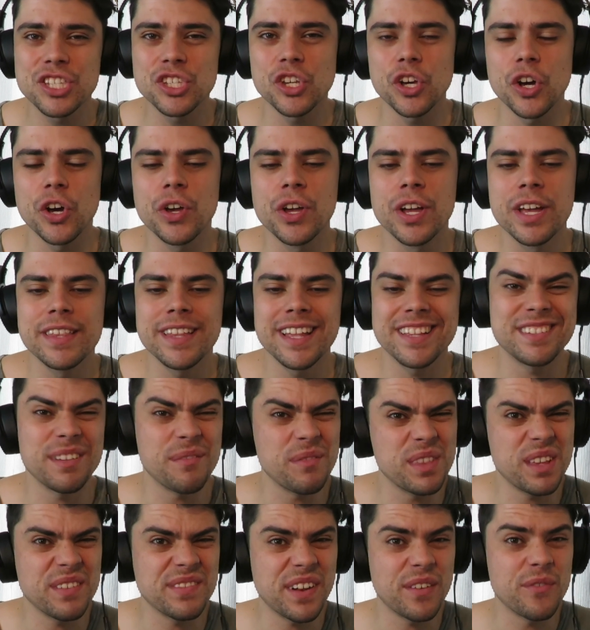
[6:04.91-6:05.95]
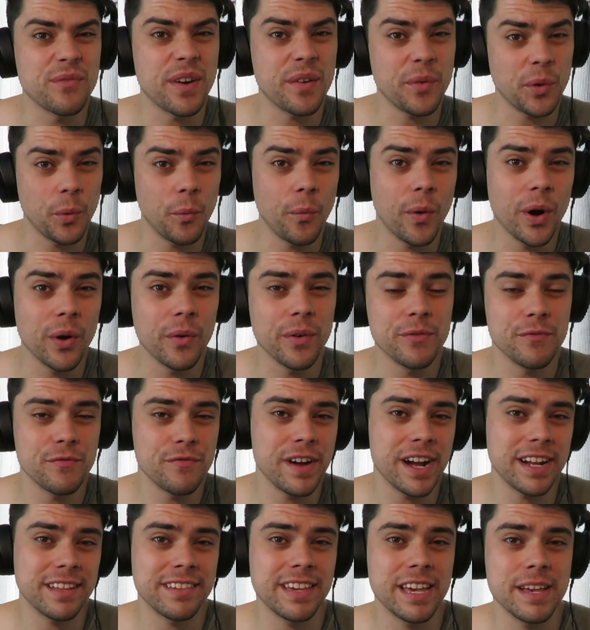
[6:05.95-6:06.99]
So that's something they've done very well. In
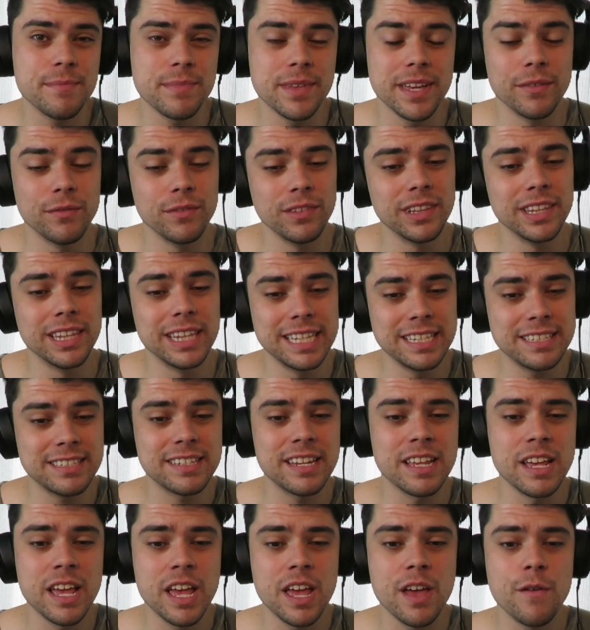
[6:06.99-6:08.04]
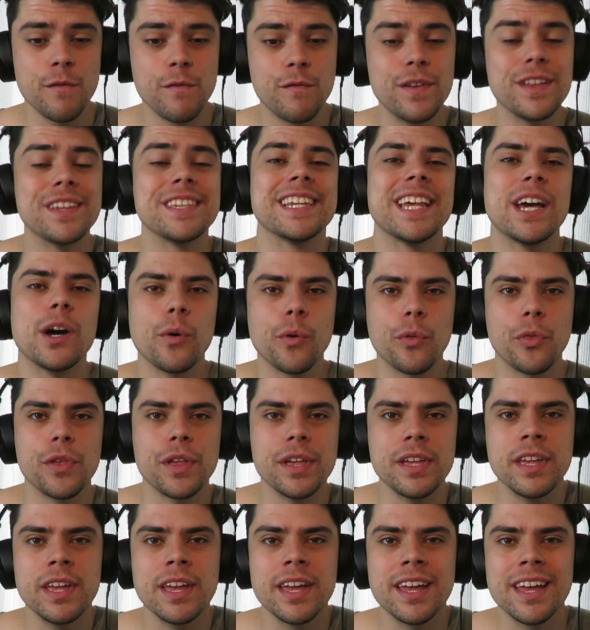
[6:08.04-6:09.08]
fact, keep their list fit and
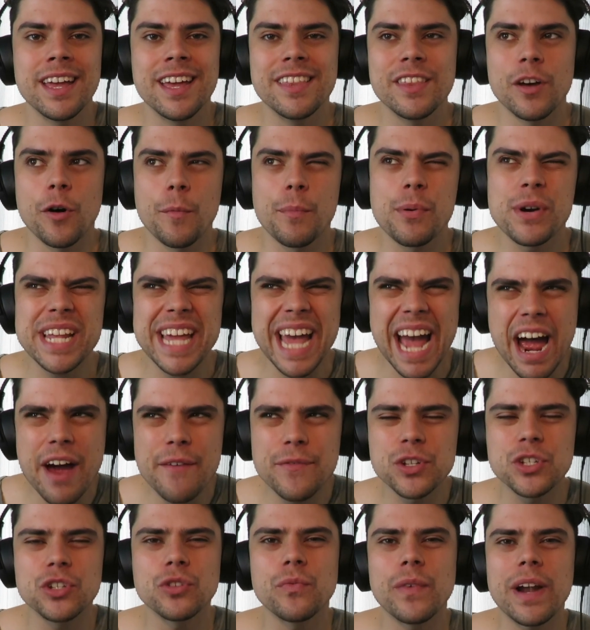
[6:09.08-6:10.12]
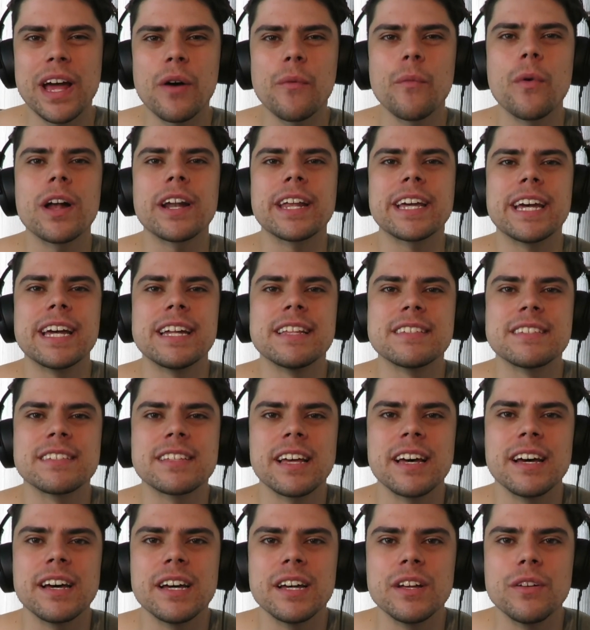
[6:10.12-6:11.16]
healthy. They were pretty average in round one against
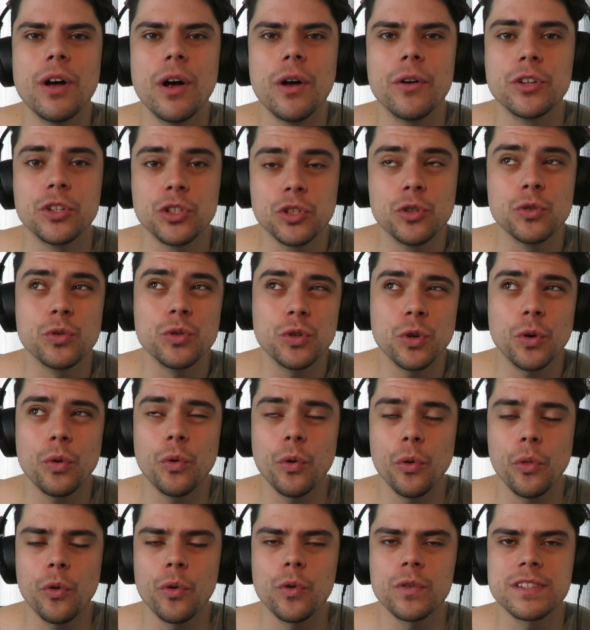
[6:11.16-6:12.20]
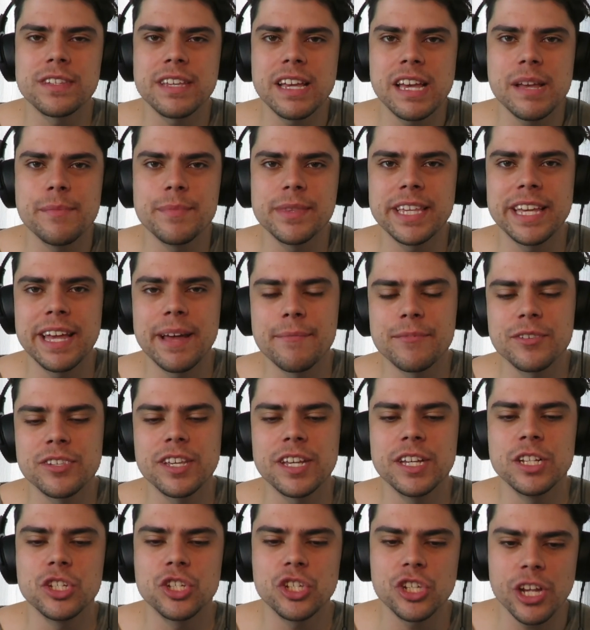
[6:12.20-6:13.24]
a, a good Hawthorn team at the
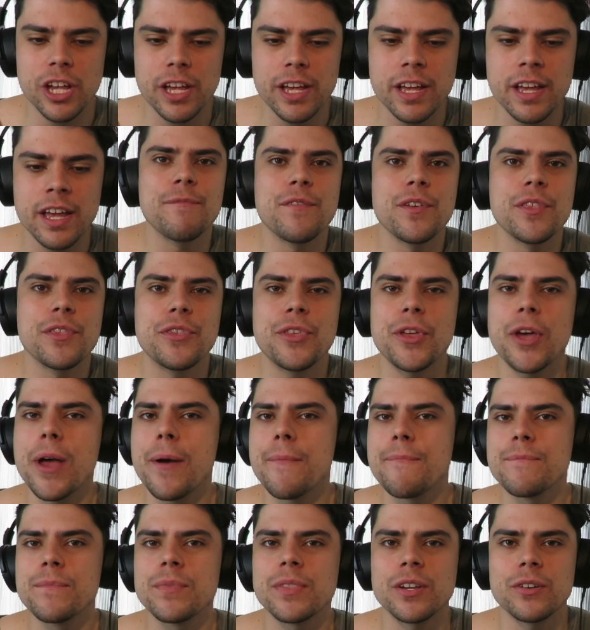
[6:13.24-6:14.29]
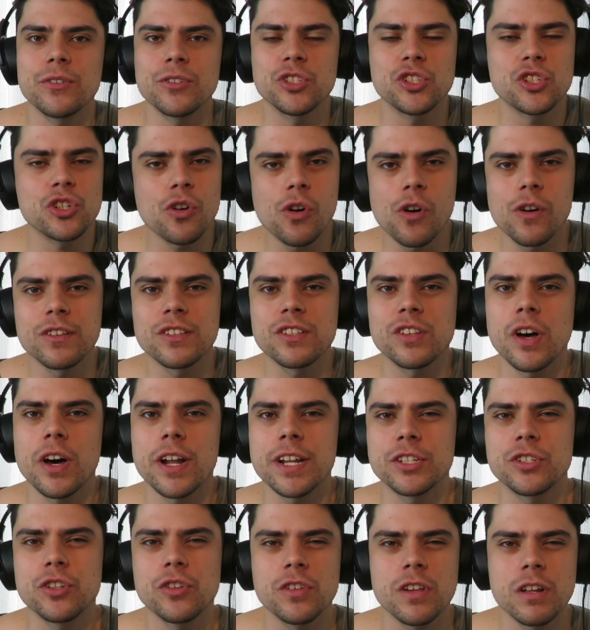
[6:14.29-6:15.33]
MCG. For them, they're a strong side.
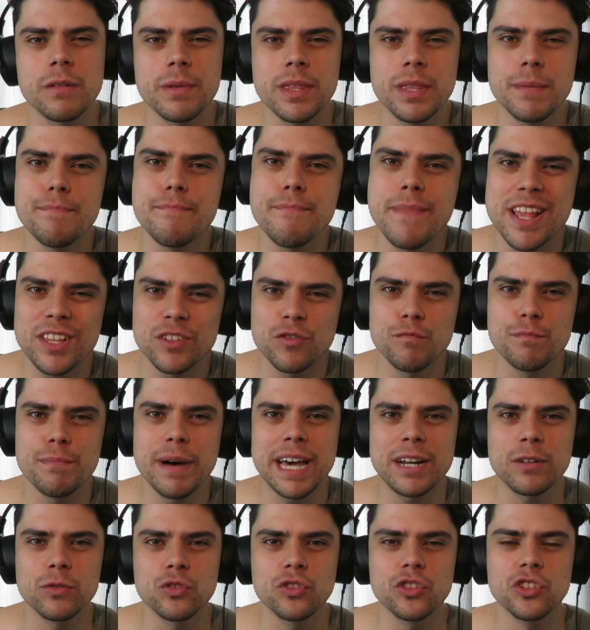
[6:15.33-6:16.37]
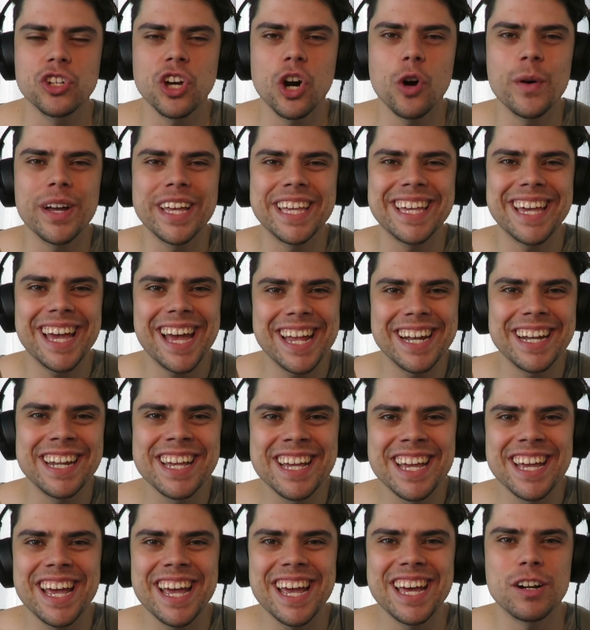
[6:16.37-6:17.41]
It's just going to be the mental battle to go again.
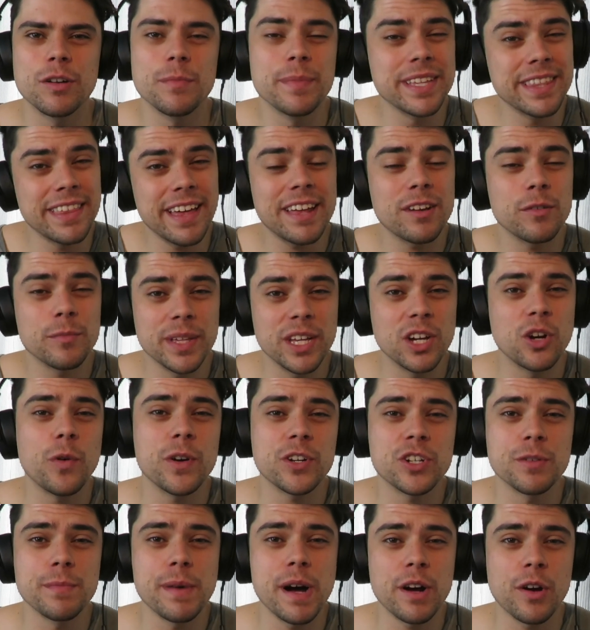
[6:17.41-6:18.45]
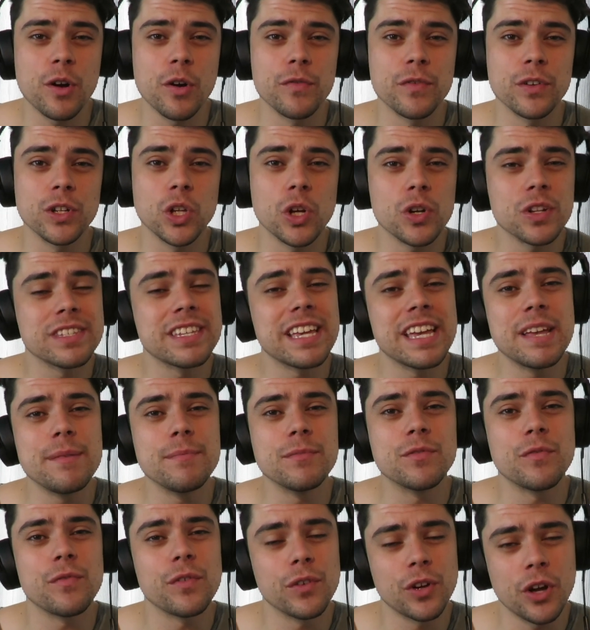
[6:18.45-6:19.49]
And it'll be that'll be a question mark over a lot of
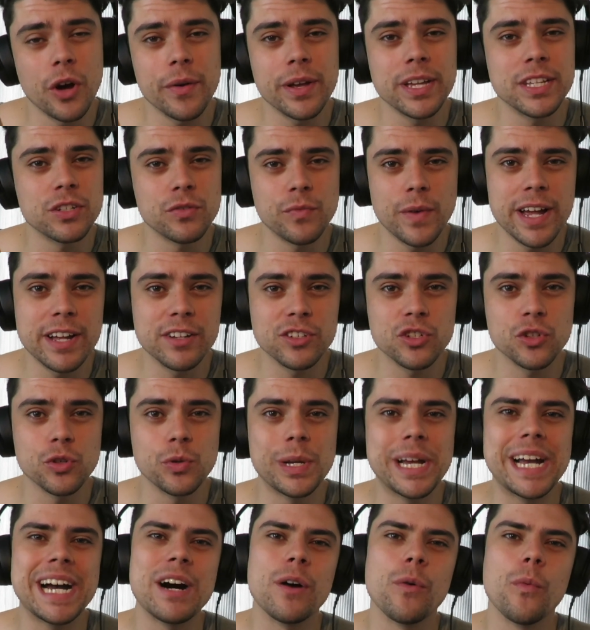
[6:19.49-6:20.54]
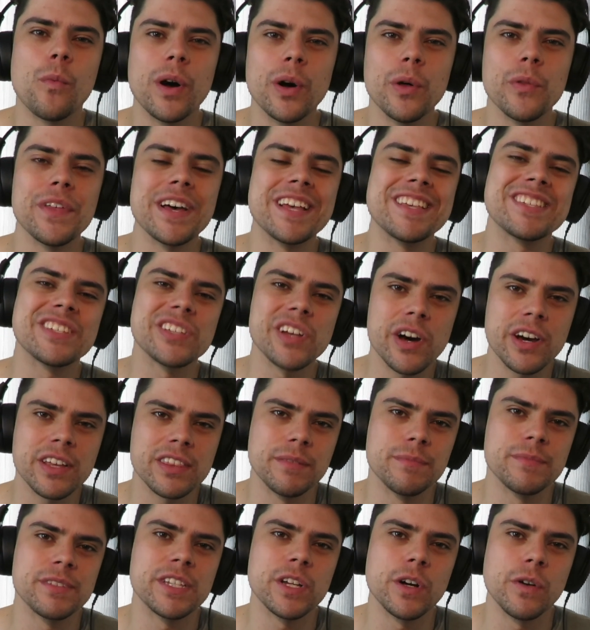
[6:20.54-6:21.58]
teams going into round two, how well they psych
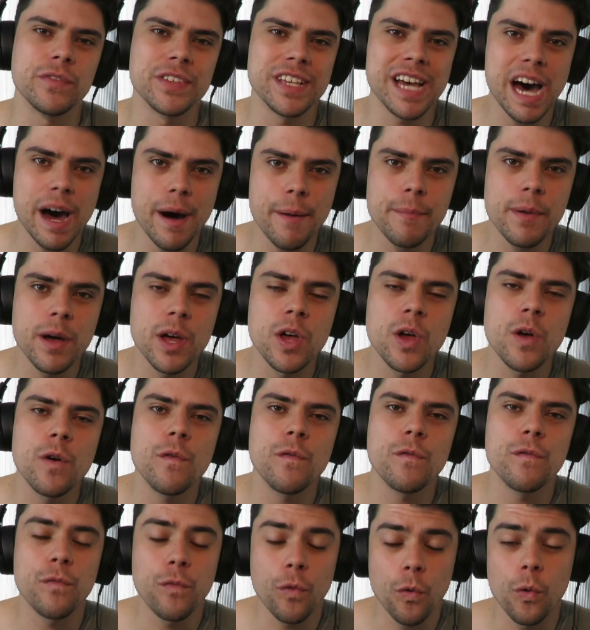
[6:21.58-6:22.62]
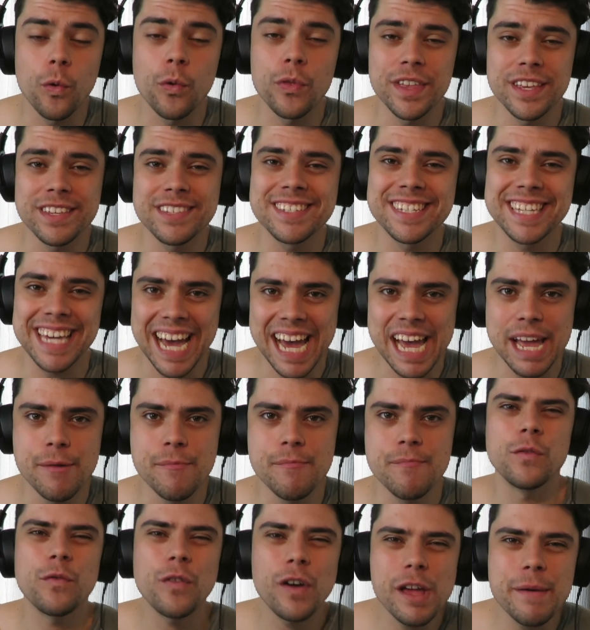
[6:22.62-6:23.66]
themselves up for this
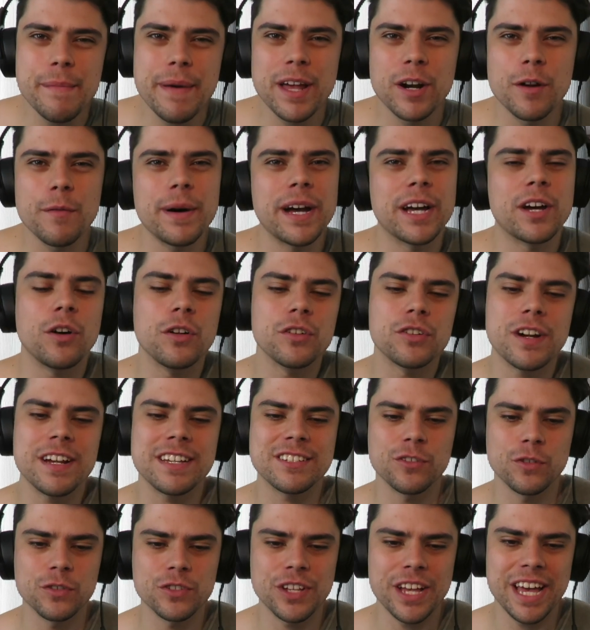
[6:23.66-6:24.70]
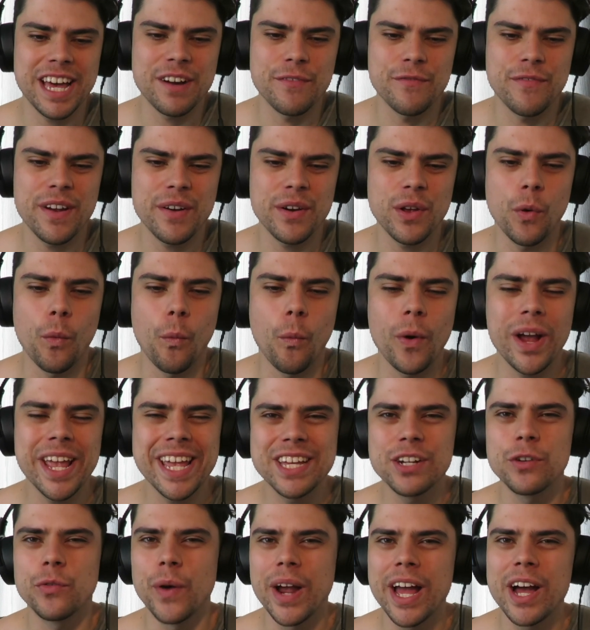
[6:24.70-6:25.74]
game. Fremantle, by contrast, also had a very
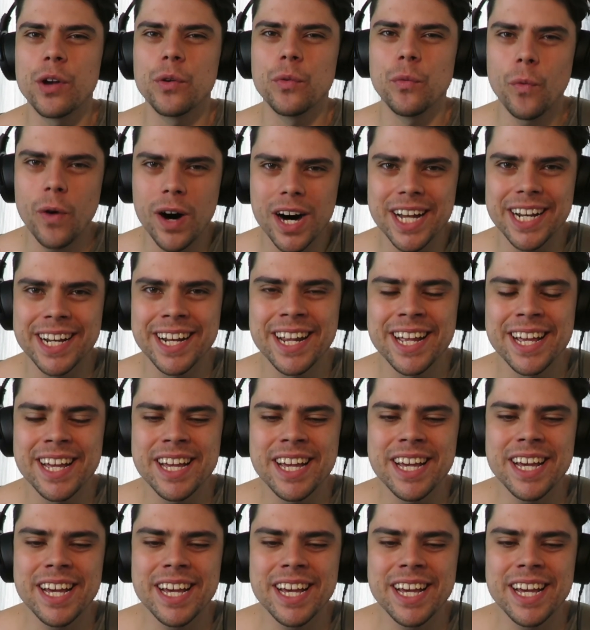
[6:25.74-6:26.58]
weird round one.